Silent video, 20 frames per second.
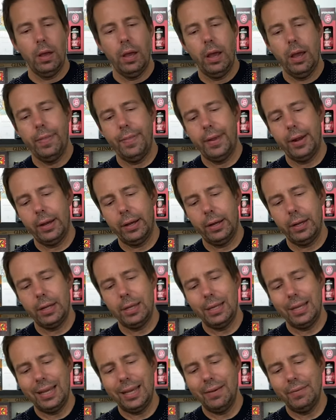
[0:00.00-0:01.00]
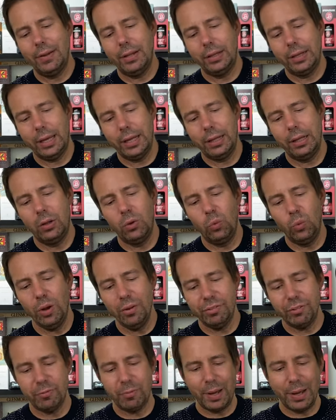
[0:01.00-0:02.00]
And then I'm gonna get a little
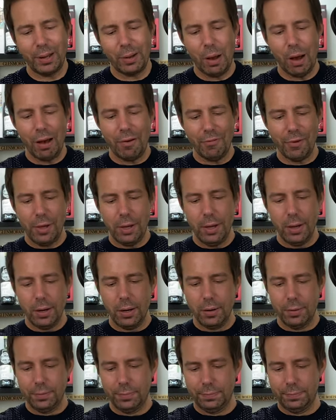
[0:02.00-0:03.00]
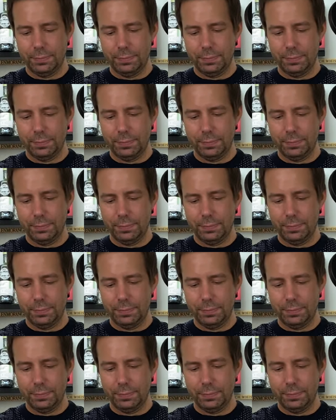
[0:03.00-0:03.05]
whiff of my coffee here.